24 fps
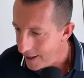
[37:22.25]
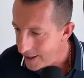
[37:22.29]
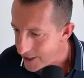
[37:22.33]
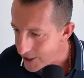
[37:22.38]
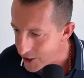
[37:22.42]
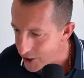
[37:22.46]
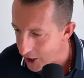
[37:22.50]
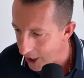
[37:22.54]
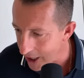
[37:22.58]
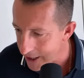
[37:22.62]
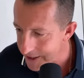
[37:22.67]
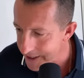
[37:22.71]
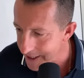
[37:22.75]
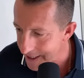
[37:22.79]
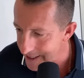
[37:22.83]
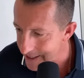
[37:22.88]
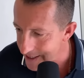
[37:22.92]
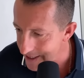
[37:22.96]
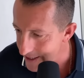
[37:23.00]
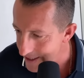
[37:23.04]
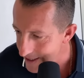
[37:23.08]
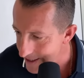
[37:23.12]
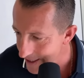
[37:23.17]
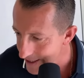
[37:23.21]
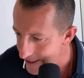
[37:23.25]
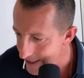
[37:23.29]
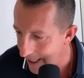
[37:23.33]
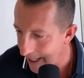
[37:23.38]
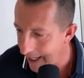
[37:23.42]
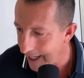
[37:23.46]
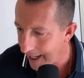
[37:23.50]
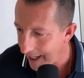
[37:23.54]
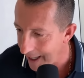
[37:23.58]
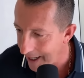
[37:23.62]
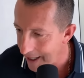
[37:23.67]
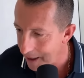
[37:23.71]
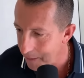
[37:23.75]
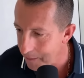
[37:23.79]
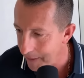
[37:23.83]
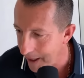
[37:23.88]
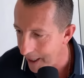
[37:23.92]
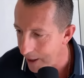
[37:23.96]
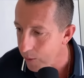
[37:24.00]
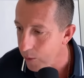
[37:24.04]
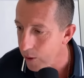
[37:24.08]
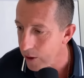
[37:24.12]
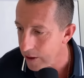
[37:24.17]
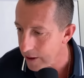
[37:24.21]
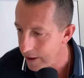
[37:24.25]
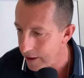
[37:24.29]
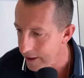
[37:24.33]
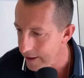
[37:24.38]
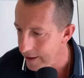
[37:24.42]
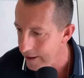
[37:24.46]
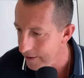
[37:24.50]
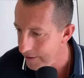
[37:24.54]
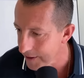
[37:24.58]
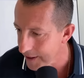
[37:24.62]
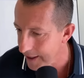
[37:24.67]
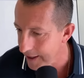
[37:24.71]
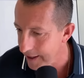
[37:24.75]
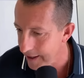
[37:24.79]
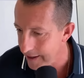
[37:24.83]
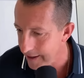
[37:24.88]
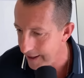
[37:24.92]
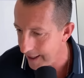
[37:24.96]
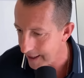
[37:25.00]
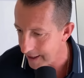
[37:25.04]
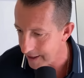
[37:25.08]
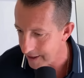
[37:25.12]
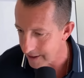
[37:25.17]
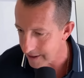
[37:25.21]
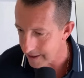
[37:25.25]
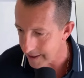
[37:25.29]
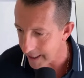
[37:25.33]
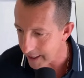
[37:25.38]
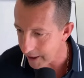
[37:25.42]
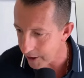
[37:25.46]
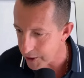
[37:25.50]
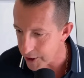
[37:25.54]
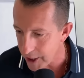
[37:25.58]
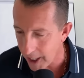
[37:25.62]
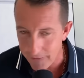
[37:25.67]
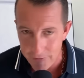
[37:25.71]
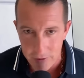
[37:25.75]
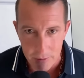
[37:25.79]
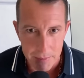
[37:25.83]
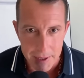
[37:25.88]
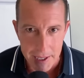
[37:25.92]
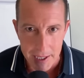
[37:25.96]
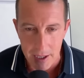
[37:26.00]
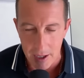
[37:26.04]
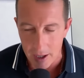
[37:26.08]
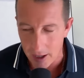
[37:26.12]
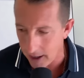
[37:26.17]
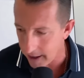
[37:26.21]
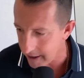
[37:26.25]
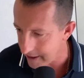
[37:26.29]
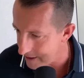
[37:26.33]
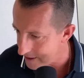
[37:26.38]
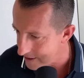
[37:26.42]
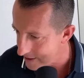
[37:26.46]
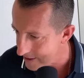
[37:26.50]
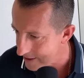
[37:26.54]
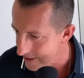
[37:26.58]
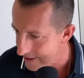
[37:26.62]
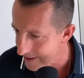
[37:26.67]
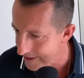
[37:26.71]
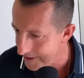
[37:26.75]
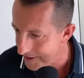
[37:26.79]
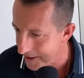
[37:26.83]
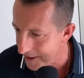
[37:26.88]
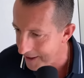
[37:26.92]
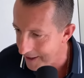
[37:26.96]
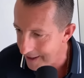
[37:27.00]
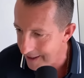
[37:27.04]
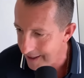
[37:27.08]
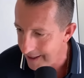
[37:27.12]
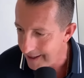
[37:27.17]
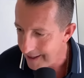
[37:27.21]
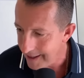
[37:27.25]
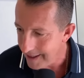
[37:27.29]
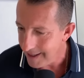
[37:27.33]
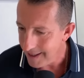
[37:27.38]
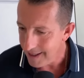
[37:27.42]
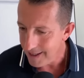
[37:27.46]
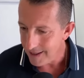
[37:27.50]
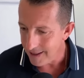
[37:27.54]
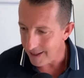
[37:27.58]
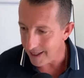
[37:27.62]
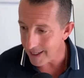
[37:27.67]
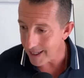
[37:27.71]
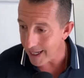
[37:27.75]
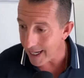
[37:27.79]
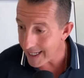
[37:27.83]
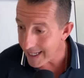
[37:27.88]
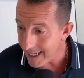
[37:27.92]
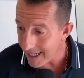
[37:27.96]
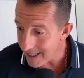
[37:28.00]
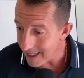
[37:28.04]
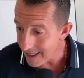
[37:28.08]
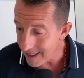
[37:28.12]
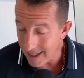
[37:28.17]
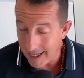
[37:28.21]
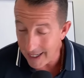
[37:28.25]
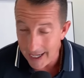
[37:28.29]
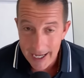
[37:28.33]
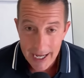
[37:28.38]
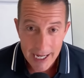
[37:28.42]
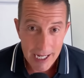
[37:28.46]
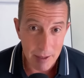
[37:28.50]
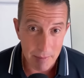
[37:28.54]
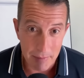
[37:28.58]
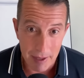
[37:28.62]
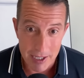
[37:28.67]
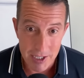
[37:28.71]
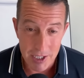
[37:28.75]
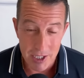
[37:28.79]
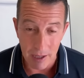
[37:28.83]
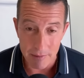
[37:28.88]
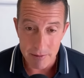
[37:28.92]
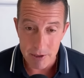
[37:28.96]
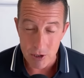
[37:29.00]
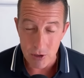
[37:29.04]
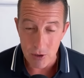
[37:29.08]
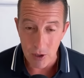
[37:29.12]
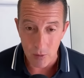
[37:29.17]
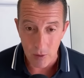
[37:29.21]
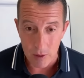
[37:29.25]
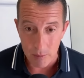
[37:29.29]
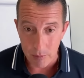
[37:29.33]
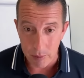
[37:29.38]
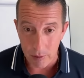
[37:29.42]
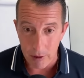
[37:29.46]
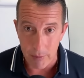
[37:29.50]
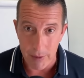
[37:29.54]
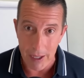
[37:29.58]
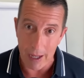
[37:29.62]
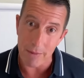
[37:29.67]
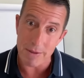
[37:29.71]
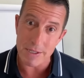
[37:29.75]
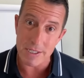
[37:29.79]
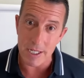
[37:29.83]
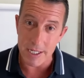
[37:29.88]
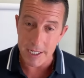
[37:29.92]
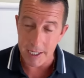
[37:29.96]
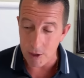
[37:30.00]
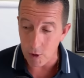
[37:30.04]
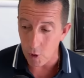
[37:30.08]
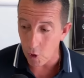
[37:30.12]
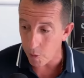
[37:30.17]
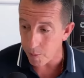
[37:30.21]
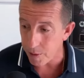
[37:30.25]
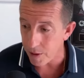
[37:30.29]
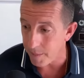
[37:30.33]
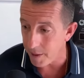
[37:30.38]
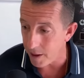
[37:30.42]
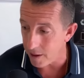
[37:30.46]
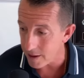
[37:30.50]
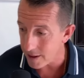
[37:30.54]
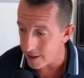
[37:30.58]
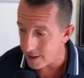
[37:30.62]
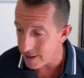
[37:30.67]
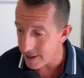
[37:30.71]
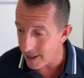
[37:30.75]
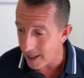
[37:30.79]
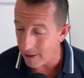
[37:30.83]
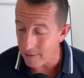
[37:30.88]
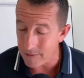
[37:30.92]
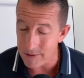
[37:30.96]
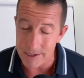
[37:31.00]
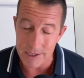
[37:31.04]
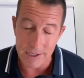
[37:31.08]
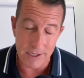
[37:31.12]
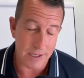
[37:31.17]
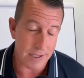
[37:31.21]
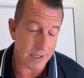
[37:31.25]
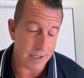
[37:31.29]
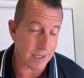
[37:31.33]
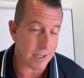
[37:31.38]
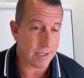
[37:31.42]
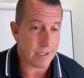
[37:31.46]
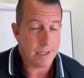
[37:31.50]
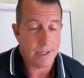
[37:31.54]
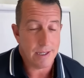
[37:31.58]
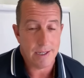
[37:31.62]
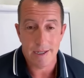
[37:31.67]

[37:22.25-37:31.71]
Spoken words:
John Dixon says, I hate my work. Okay. Like, thank you, John, for being honest. Okay. Like, I get it. I hated my job too at one point when I was stuck in corporate America. I was just